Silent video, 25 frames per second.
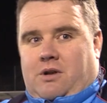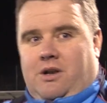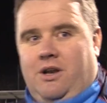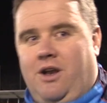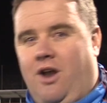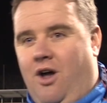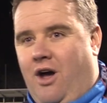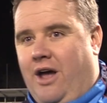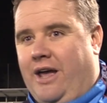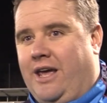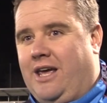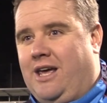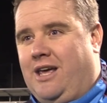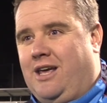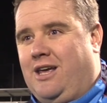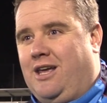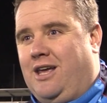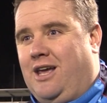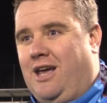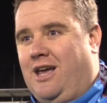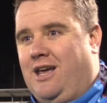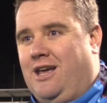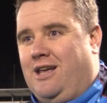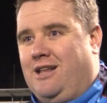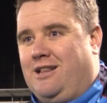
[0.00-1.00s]
like
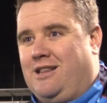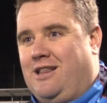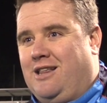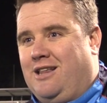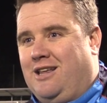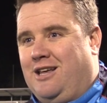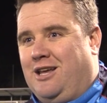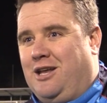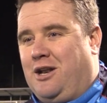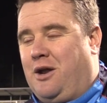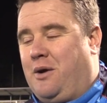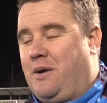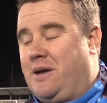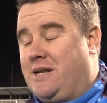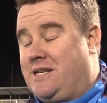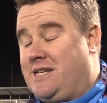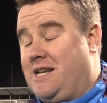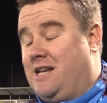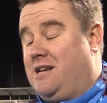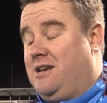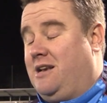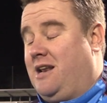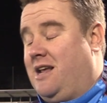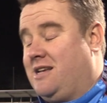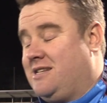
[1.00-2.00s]
it
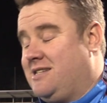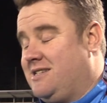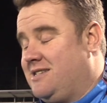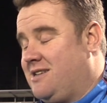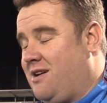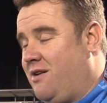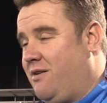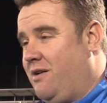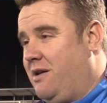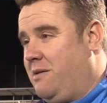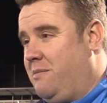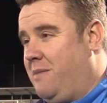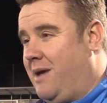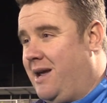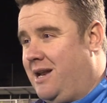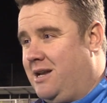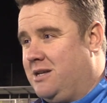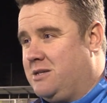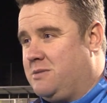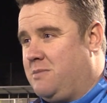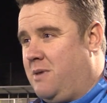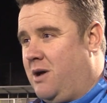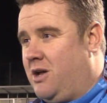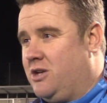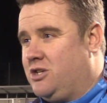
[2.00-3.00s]
didn't necessarily mean
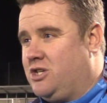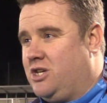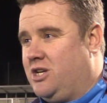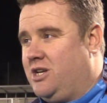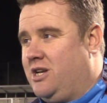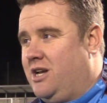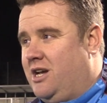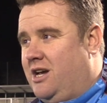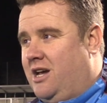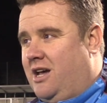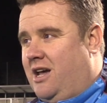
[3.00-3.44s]
as much, and